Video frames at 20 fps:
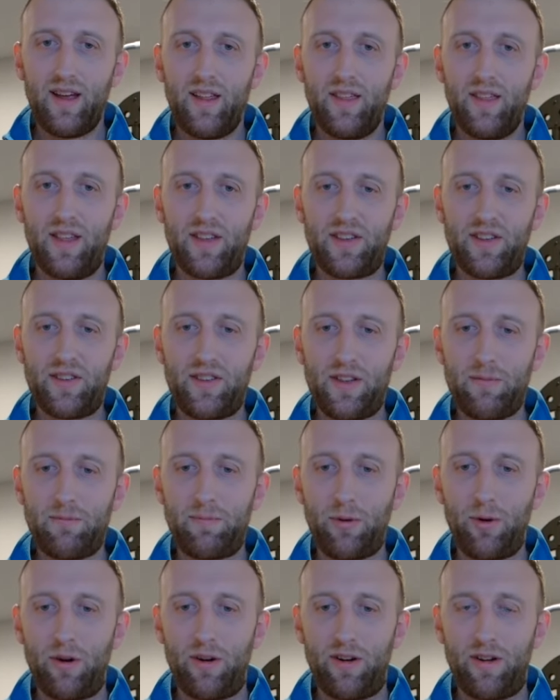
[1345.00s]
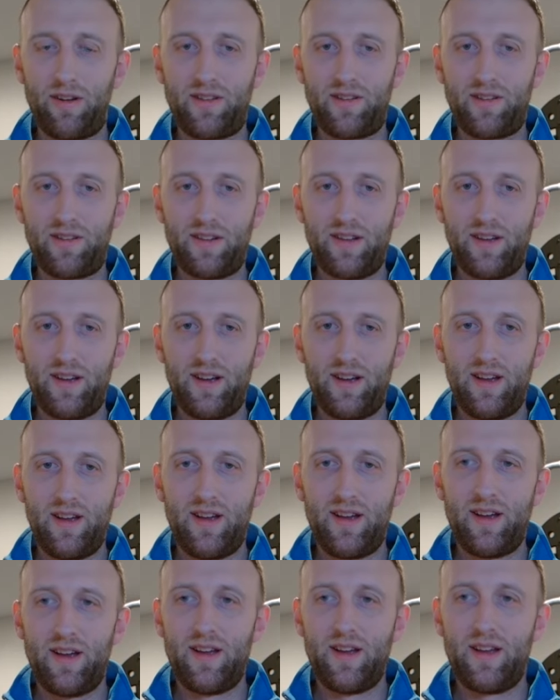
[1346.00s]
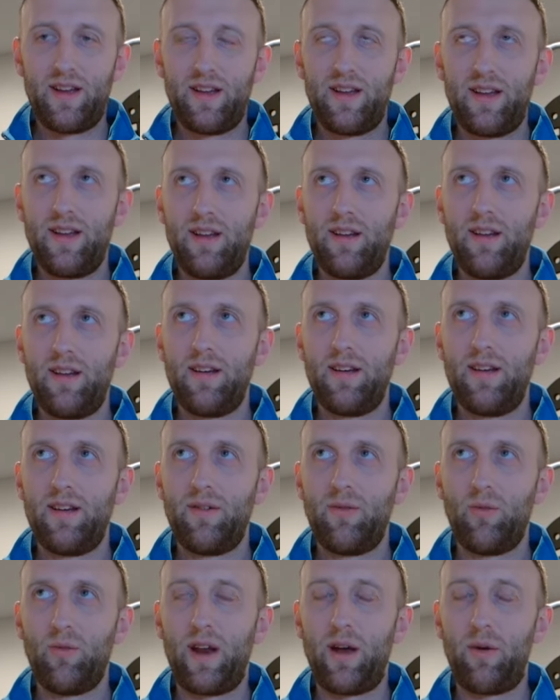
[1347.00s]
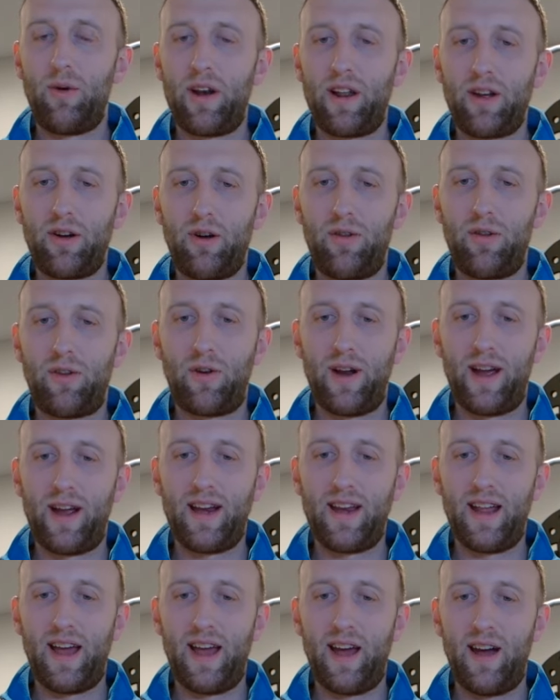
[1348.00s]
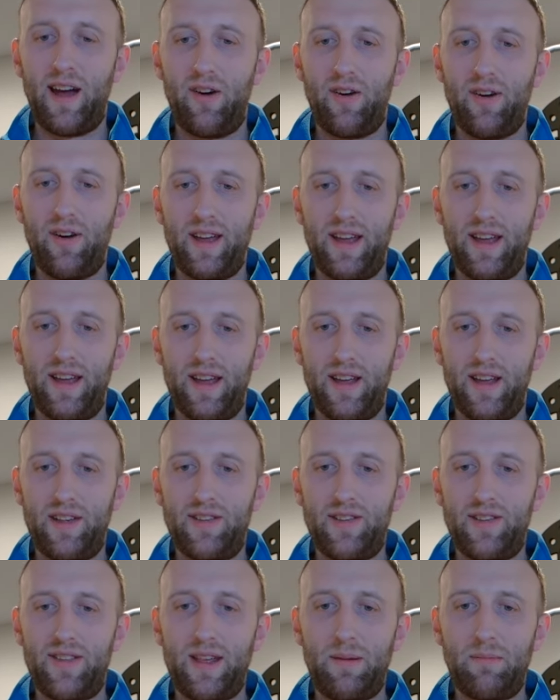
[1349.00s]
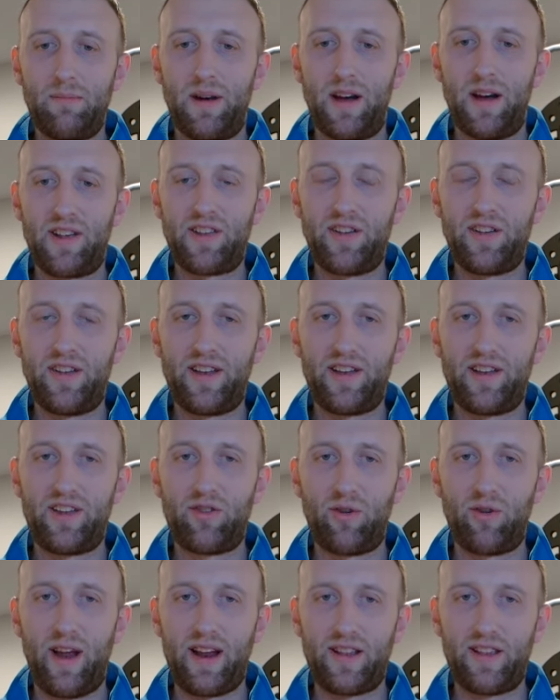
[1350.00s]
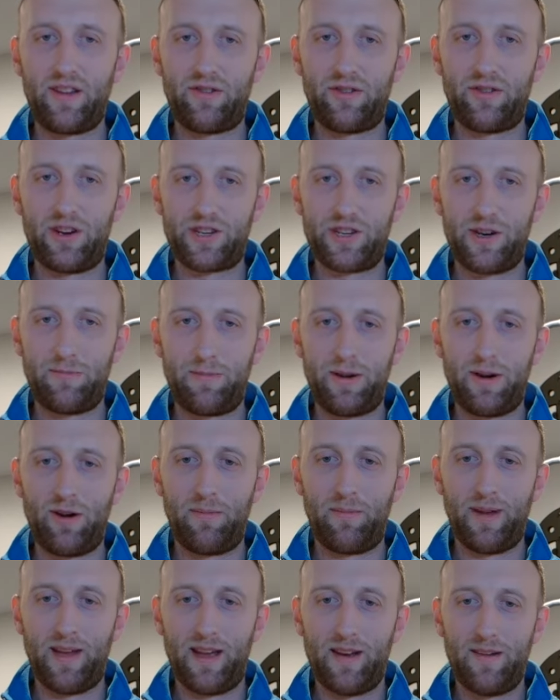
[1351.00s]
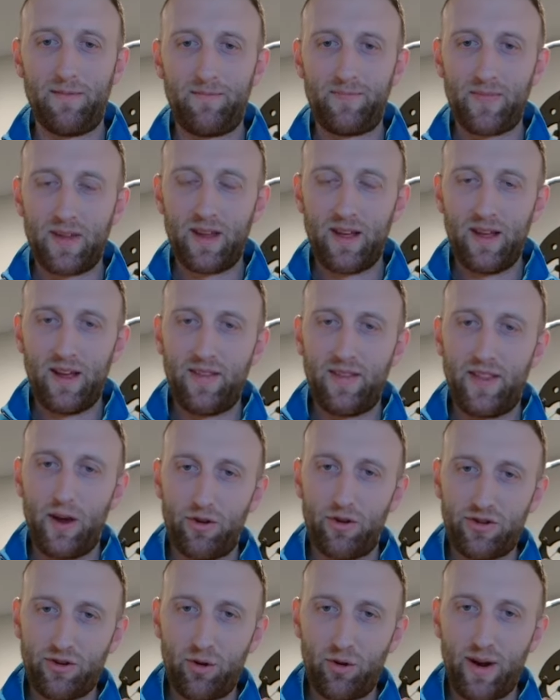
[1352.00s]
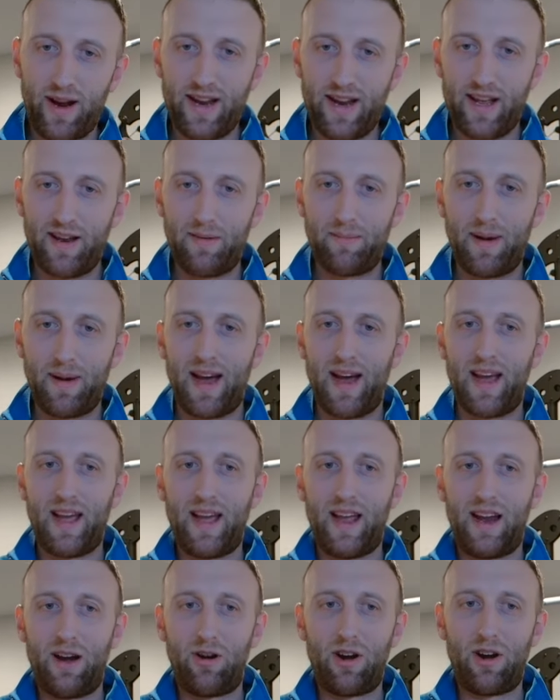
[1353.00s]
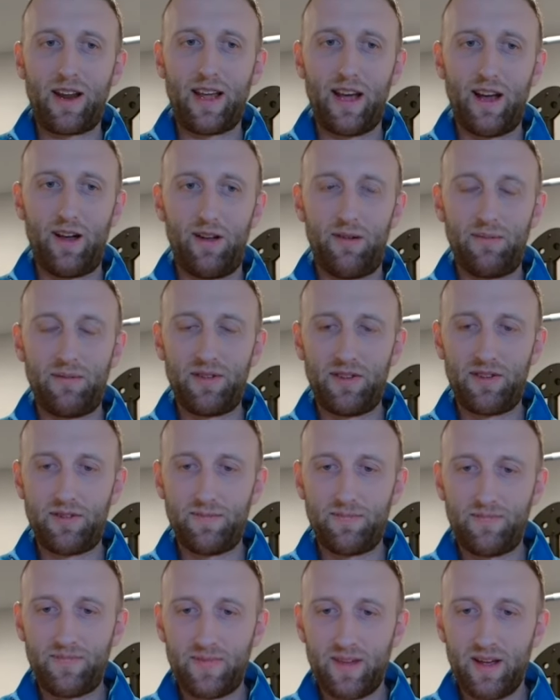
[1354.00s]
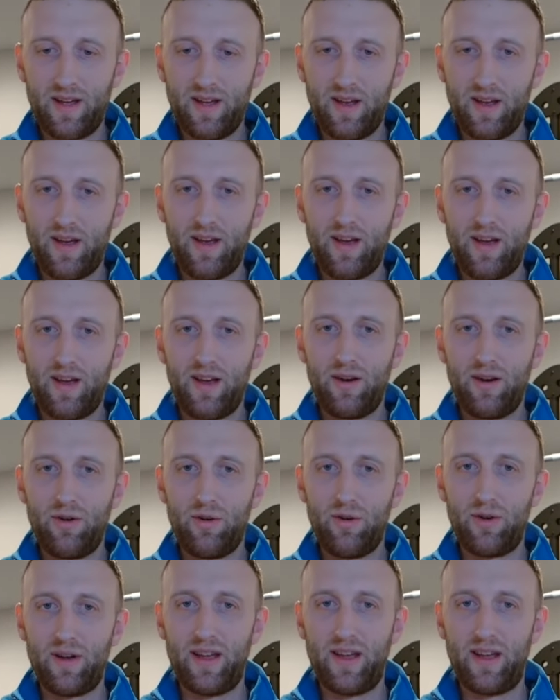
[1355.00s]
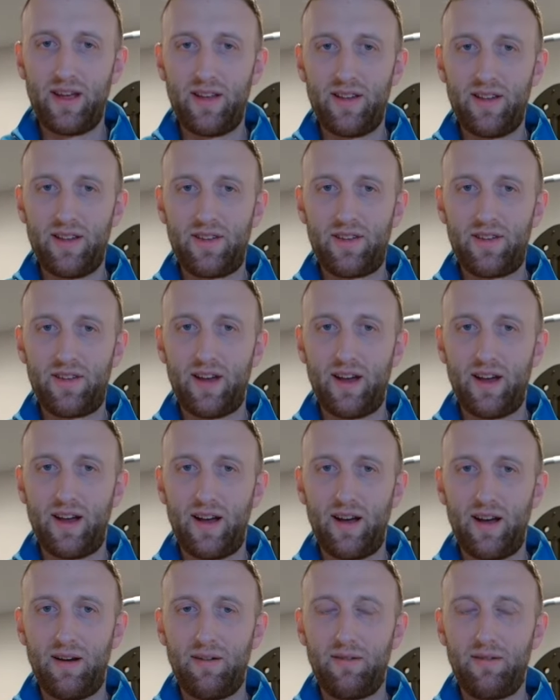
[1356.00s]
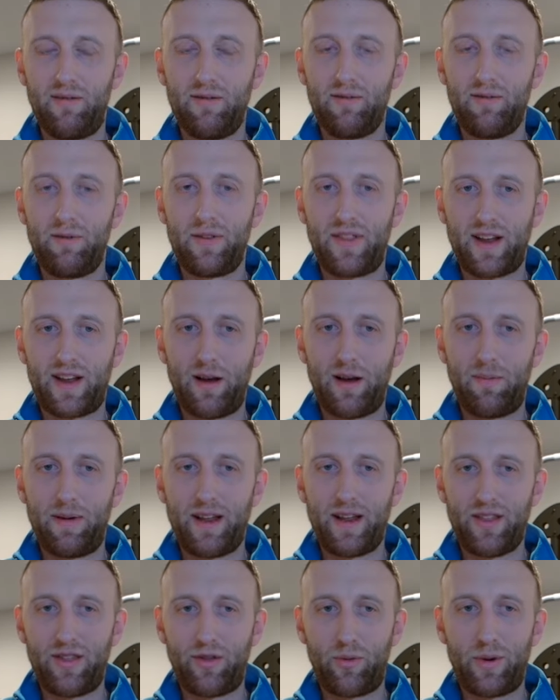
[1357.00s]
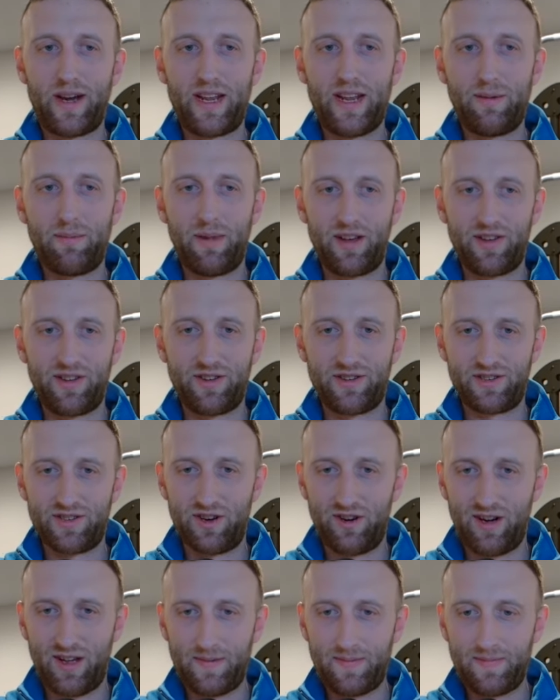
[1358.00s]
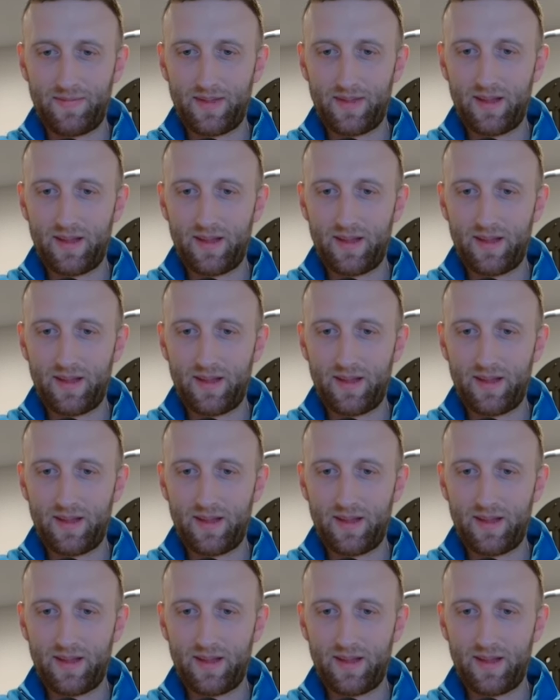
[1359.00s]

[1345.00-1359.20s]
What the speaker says: This is important. What I want to go over right now is the muscle and strength nutrition pyramid that was created by Eric Helms, who is with the company 3D Muscle Journey.